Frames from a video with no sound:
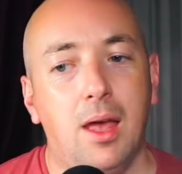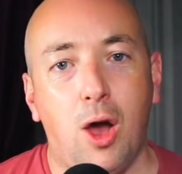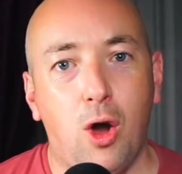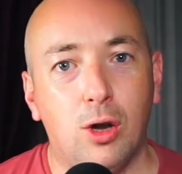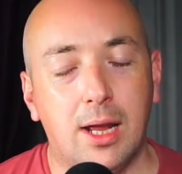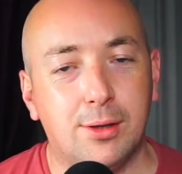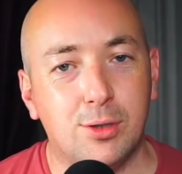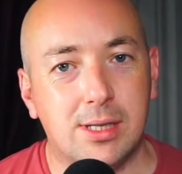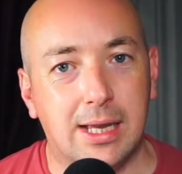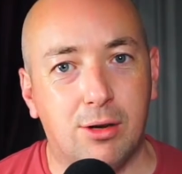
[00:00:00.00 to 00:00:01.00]
all that
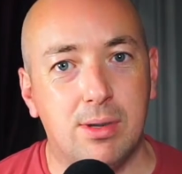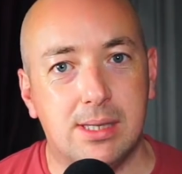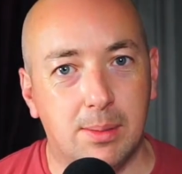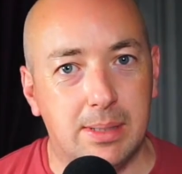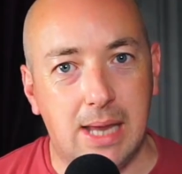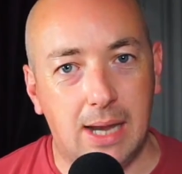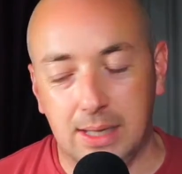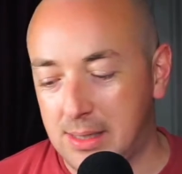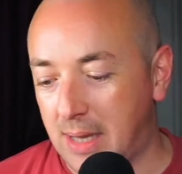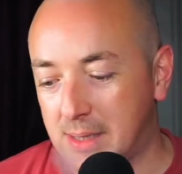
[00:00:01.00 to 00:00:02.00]
does is increase the metallic
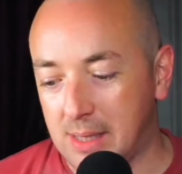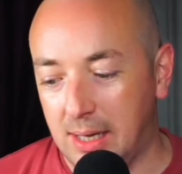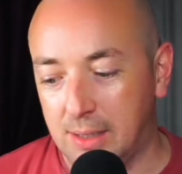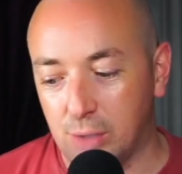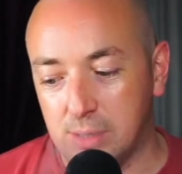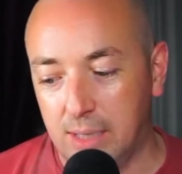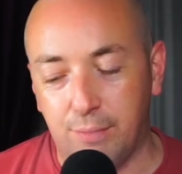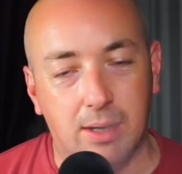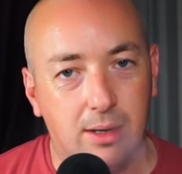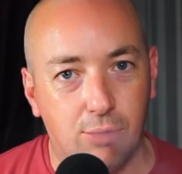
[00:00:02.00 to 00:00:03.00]
taste, and it doesn't
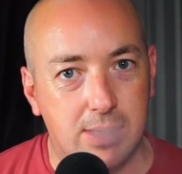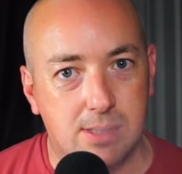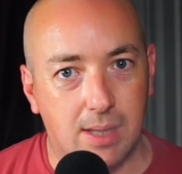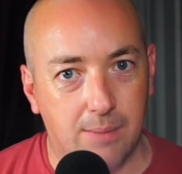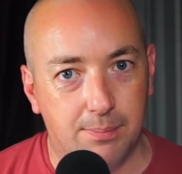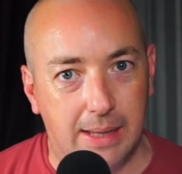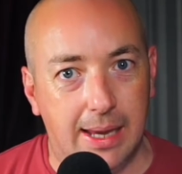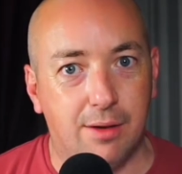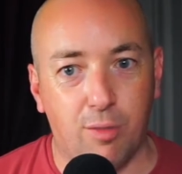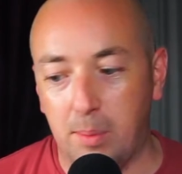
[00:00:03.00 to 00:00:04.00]
even increase the
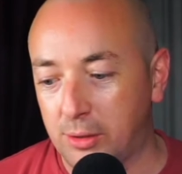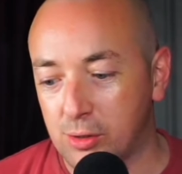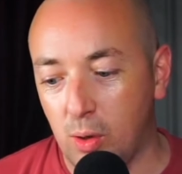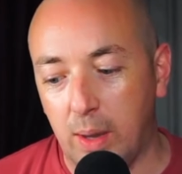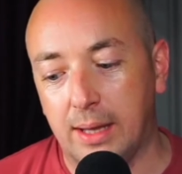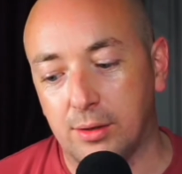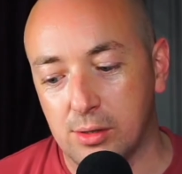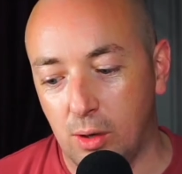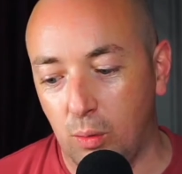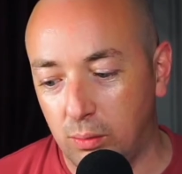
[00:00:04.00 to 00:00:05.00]
heat from it. There's no heat, there's
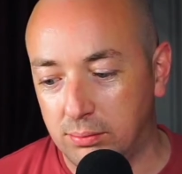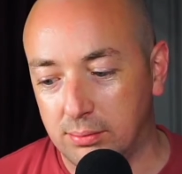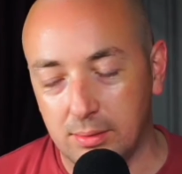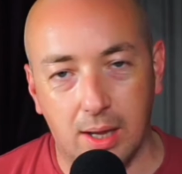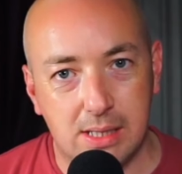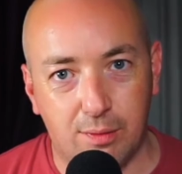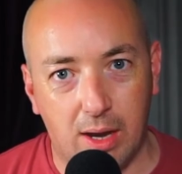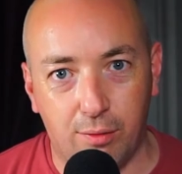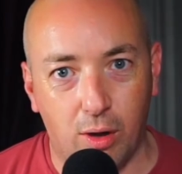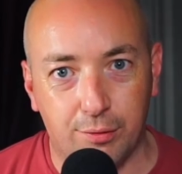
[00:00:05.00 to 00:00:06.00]
no nice
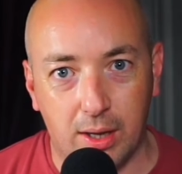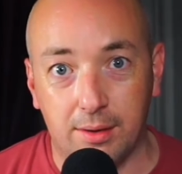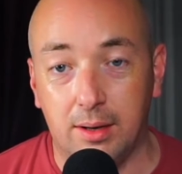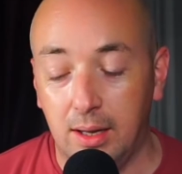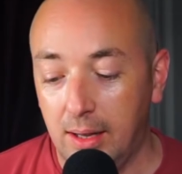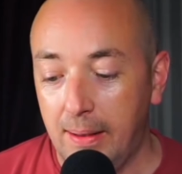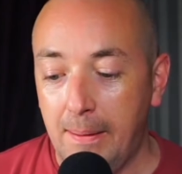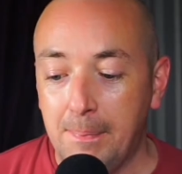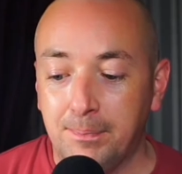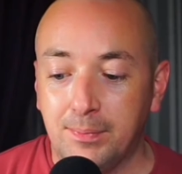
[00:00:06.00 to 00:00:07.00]
flavor off that.
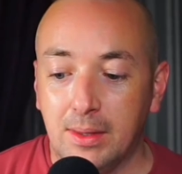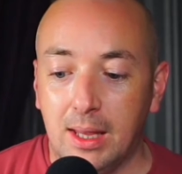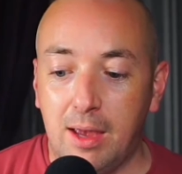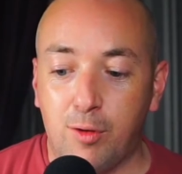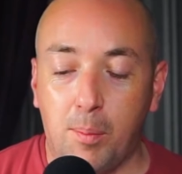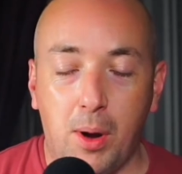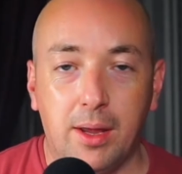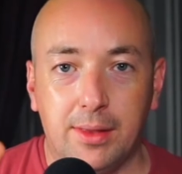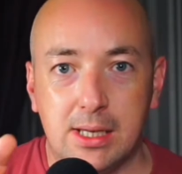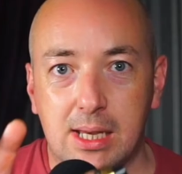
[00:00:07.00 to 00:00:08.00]
If you're
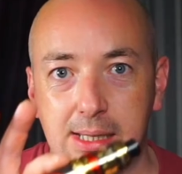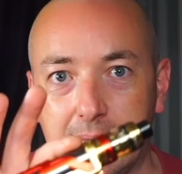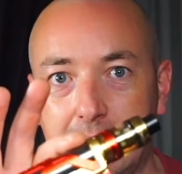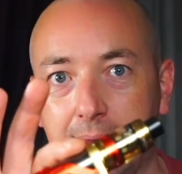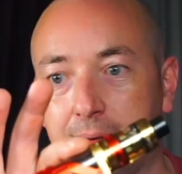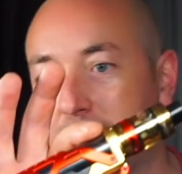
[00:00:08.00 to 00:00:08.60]
buying this as a kit,